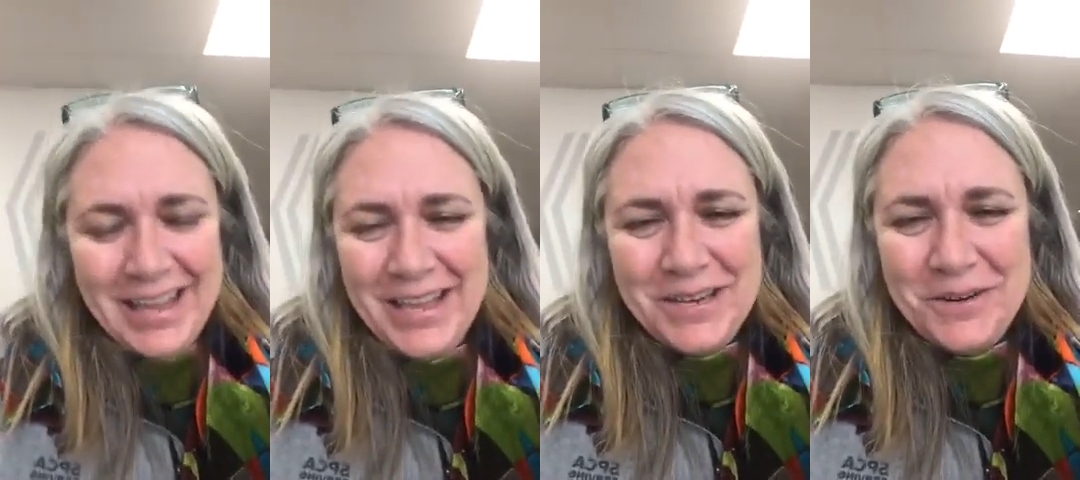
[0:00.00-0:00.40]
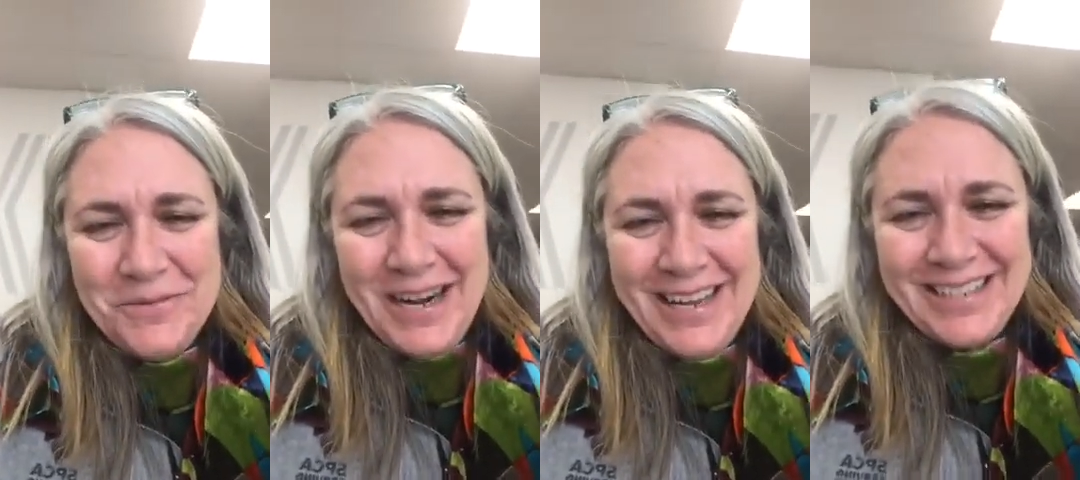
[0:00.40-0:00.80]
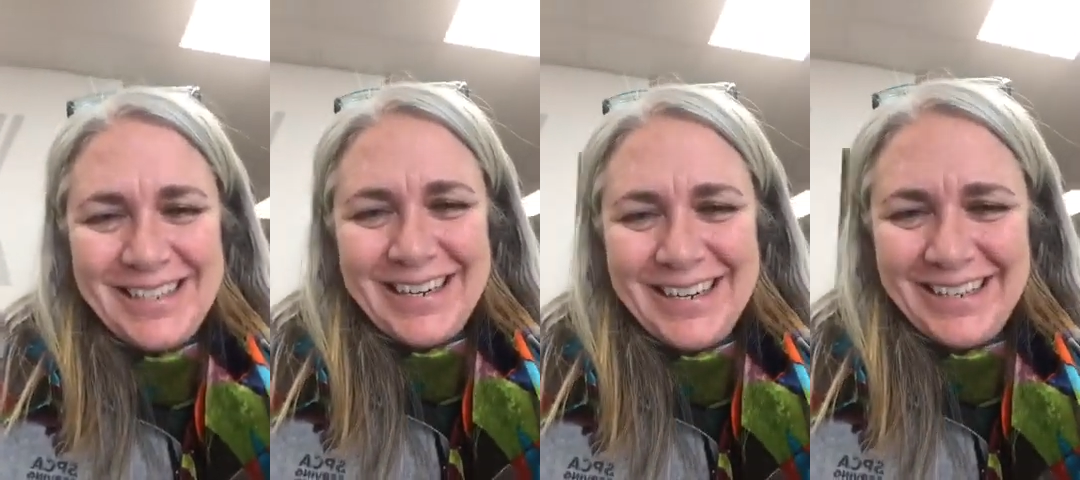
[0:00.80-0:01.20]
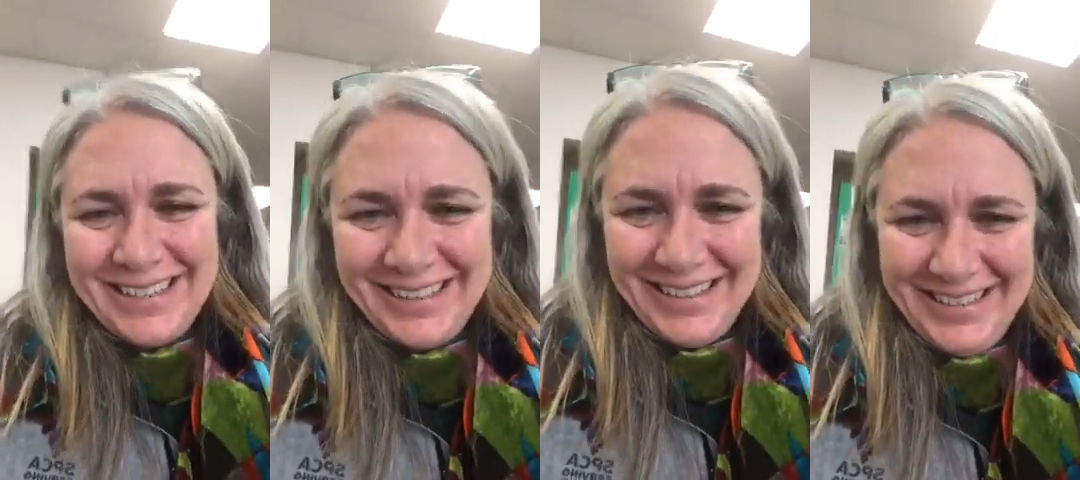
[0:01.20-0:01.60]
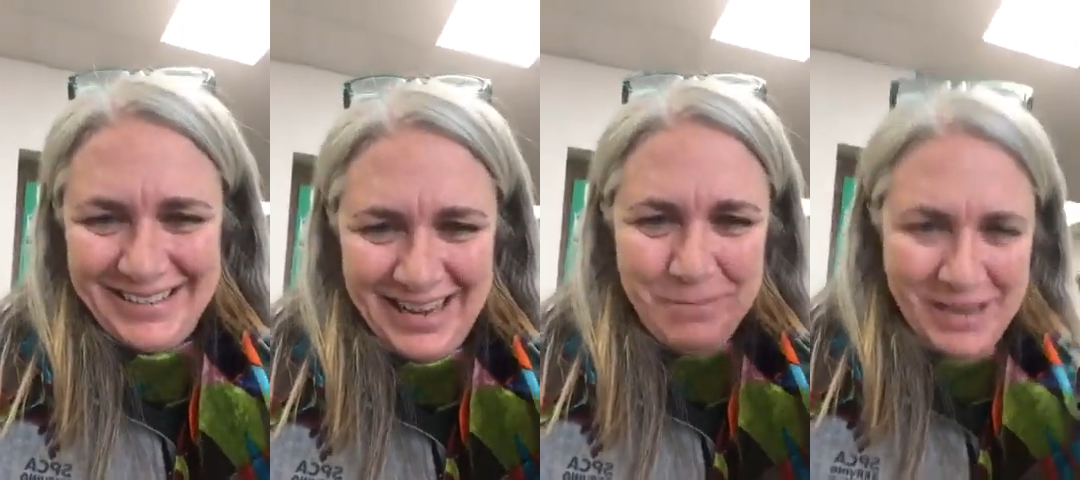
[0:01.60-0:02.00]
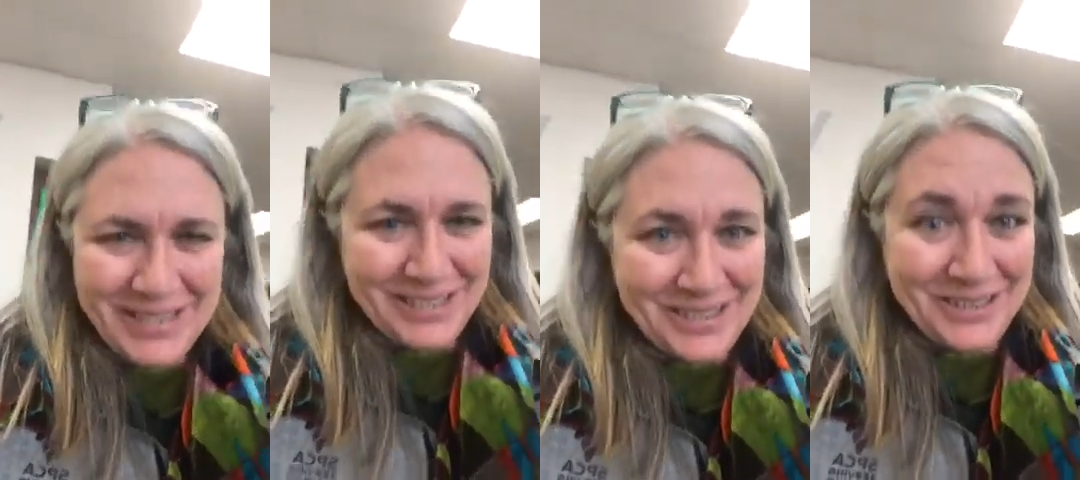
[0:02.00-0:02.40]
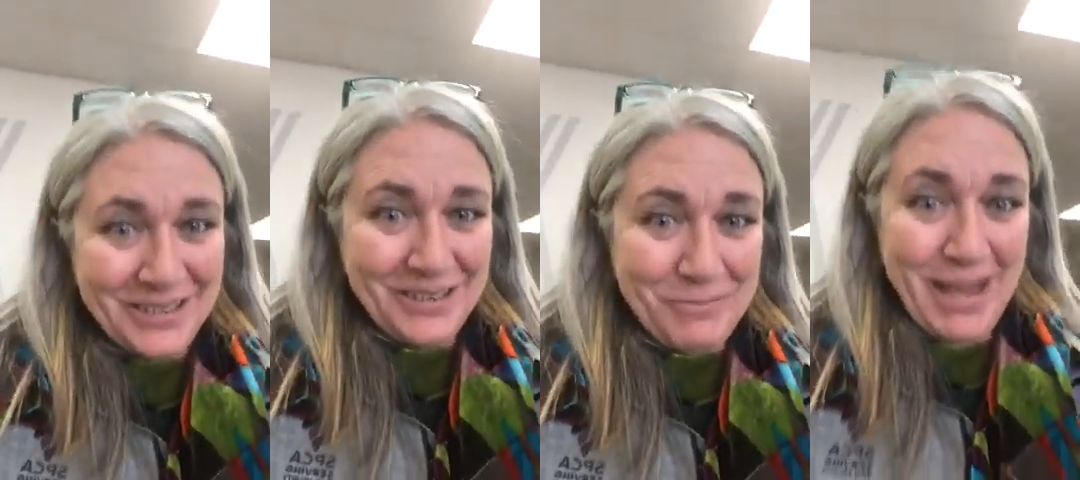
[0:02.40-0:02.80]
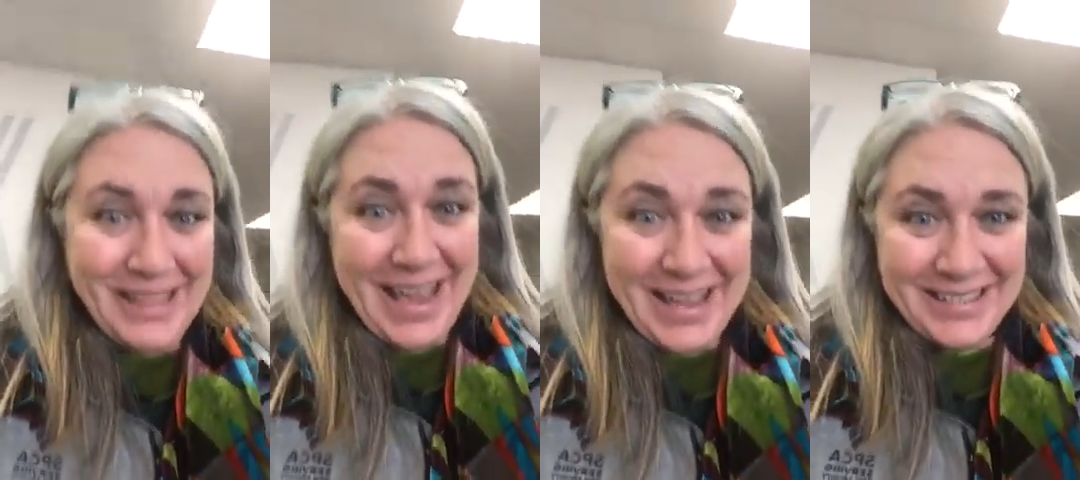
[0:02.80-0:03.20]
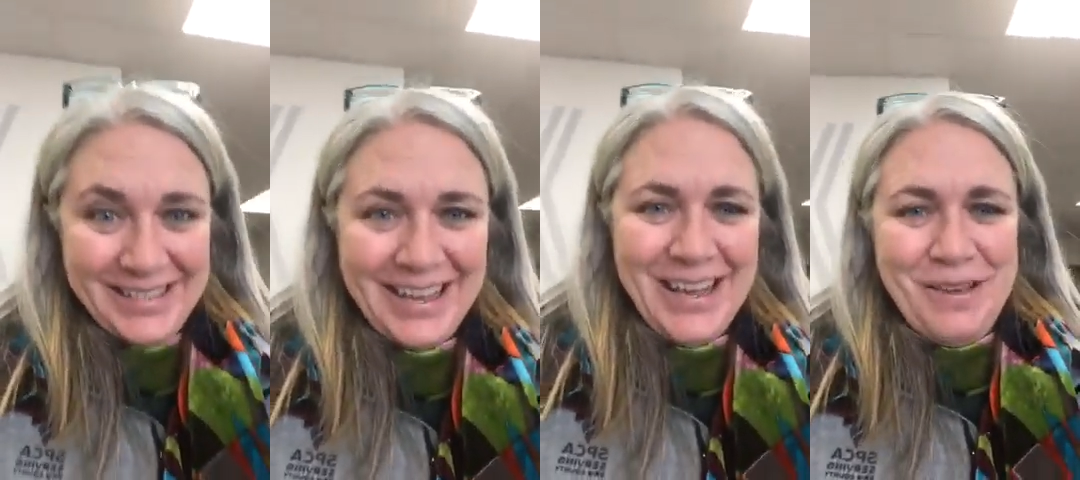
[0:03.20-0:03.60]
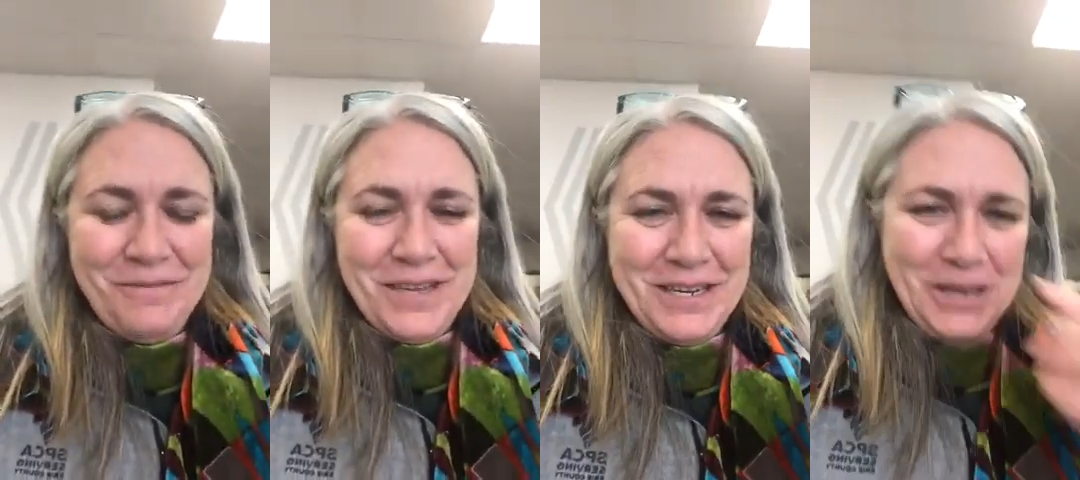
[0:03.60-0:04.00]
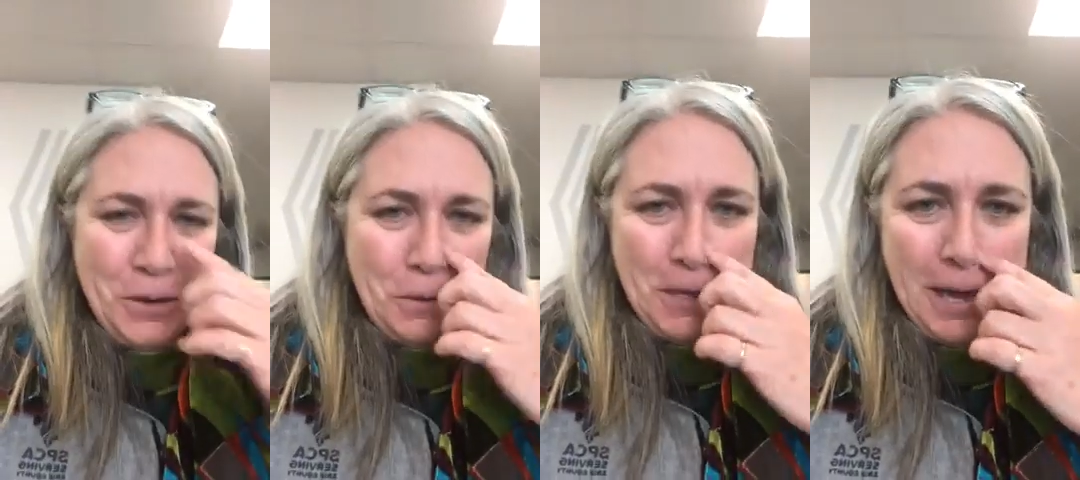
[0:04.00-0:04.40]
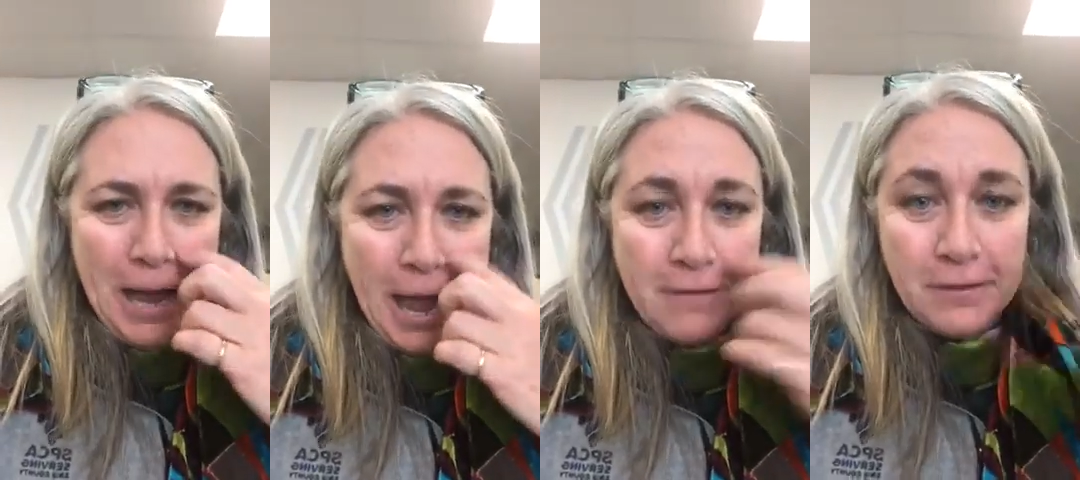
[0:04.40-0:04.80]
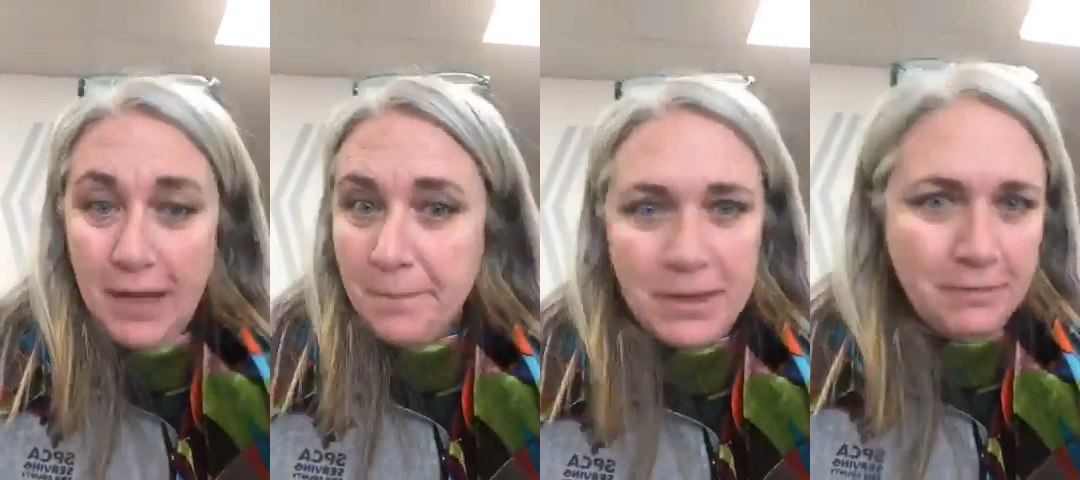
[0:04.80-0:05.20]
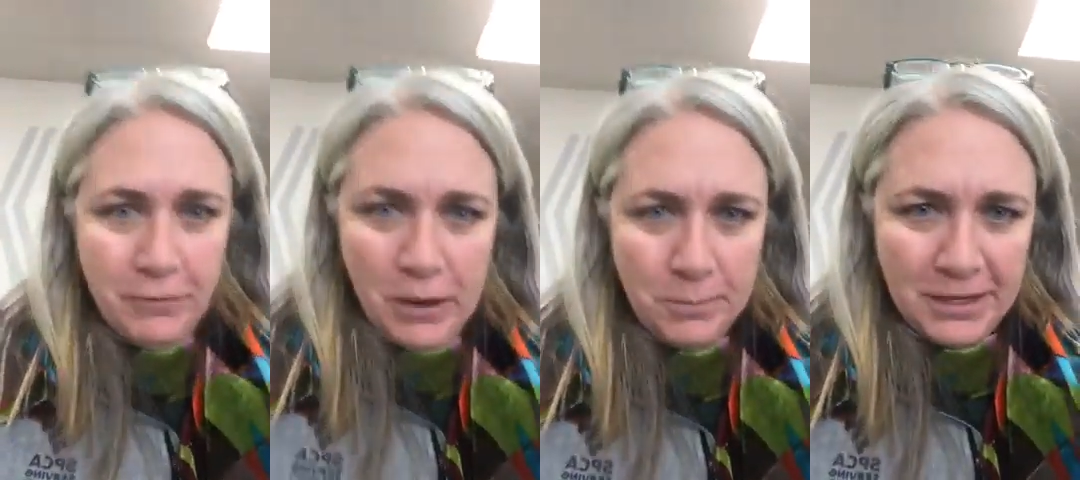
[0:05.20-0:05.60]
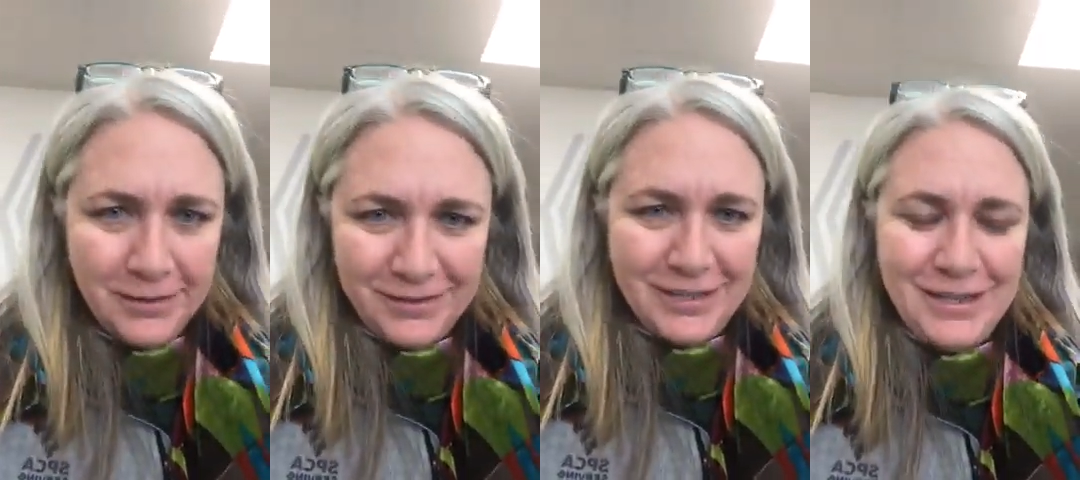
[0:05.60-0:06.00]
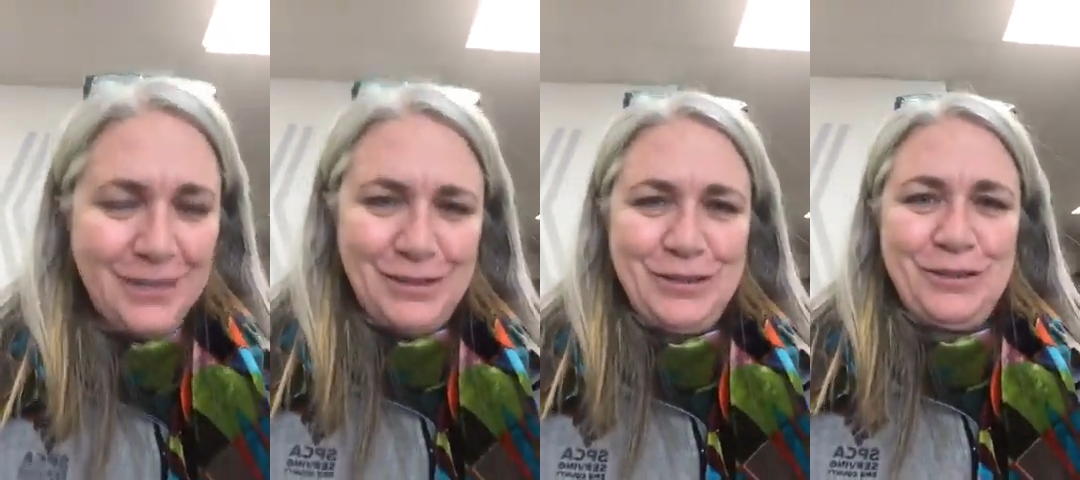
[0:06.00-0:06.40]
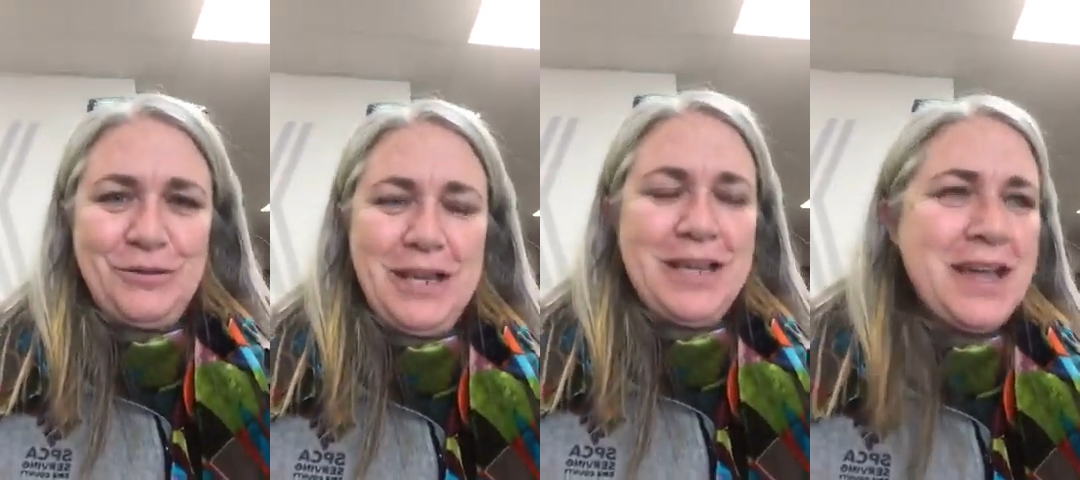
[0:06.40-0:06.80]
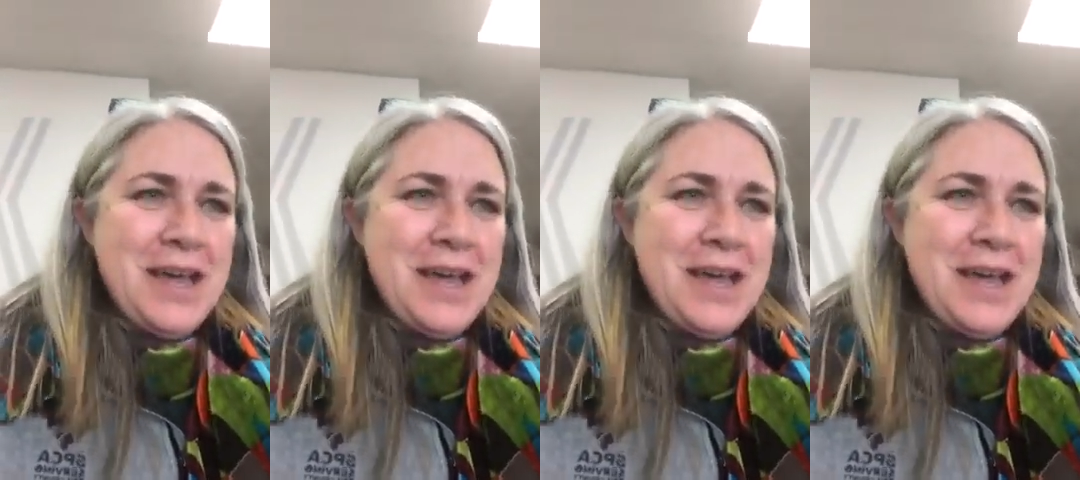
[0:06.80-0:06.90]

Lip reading: when I started in this, I mentioned my last video that I got my environmental studies degree